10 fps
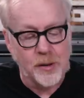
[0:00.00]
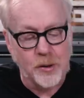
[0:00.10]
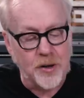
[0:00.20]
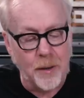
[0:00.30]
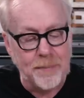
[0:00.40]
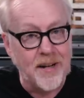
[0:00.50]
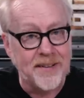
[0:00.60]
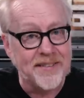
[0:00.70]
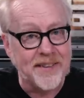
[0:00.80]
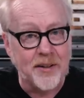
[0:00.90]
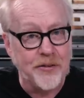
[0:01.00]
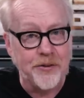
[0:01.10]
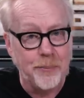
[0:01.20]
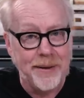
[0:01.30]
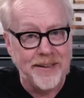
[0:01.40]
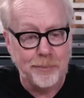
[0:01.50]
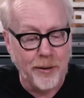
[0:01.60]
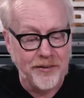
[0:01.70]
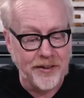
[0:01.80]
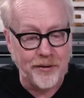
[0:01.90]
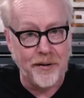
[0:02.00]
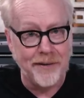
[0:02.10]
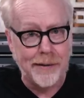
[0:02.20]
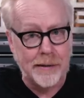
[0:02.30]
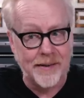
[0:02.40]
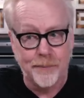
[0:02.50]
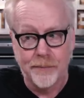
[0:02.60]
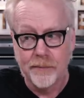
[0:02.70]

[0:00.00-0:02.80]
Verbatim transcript: Look, I'll be honest. I also abandon projects all the time.